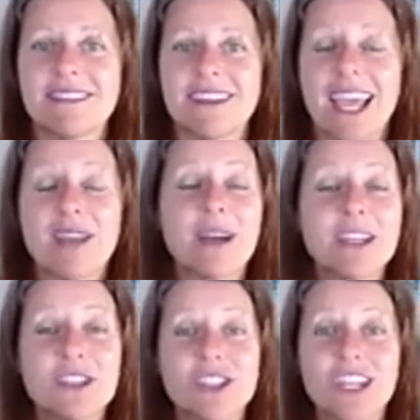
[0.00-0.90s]
and my
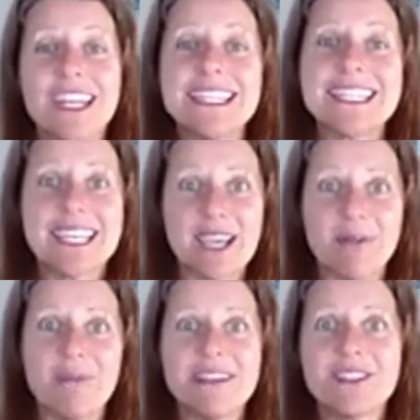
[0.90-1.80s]
journey to
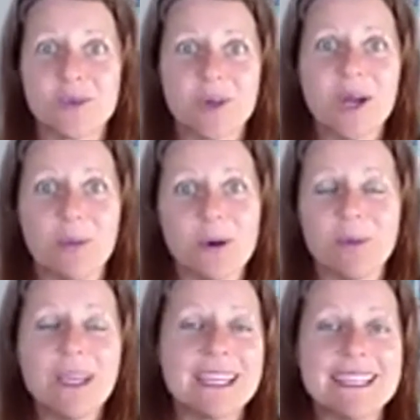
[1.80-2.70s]
get me to where I want to
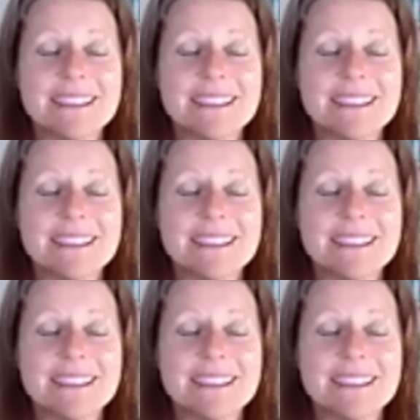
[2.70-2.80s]
be.